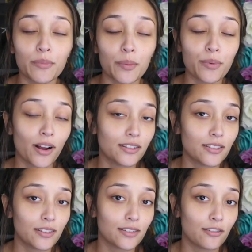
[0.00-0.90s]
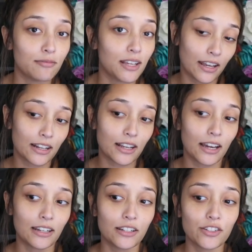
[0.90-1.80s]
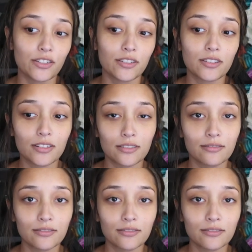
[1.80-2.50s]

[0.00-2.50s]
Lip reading: the process of me and kind of just